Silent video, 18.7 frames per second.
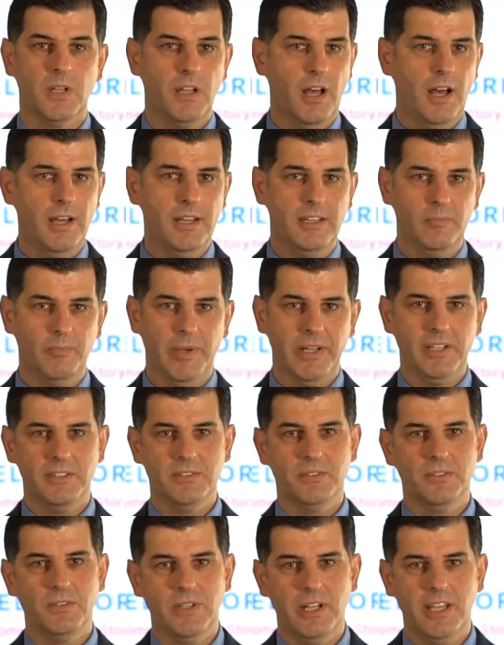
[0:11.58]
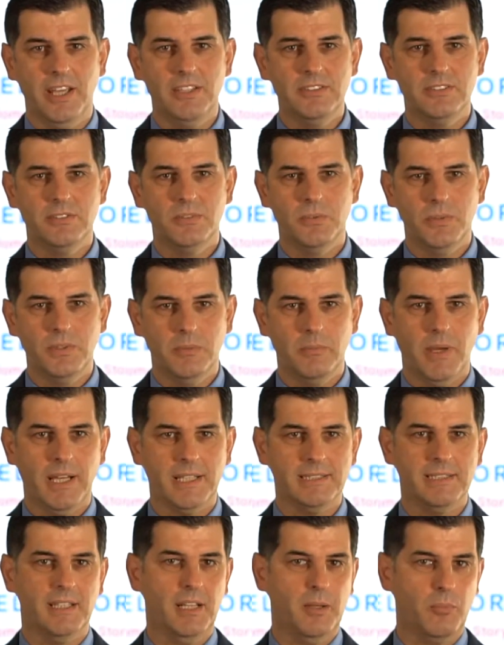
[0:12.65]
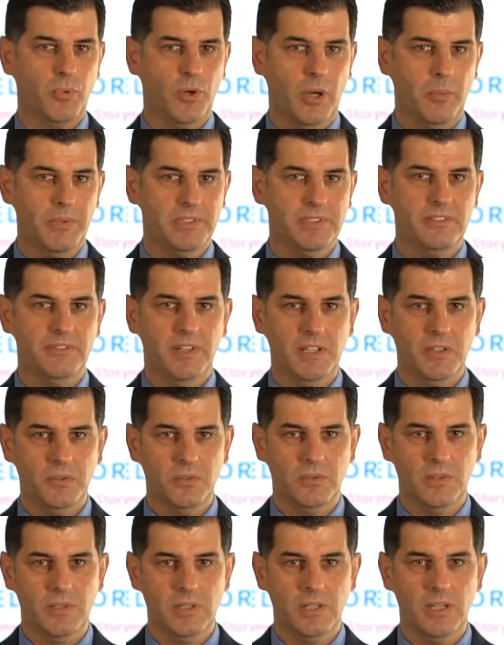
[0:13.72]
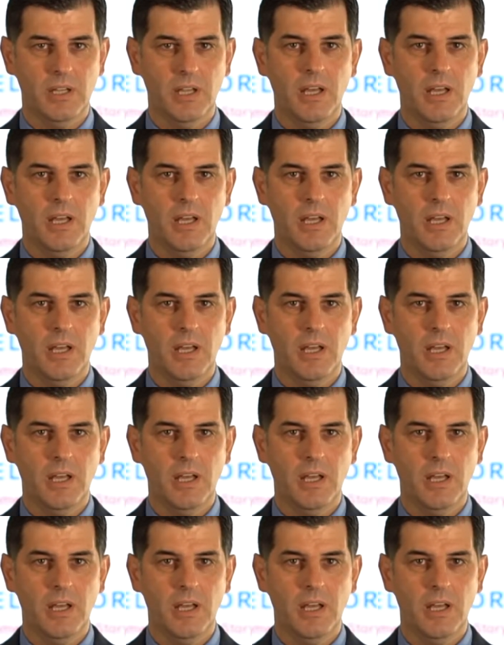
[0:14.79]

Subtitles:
Hi, I'm Michael Tudorie, agent to Remax Select Properties in Vancouver.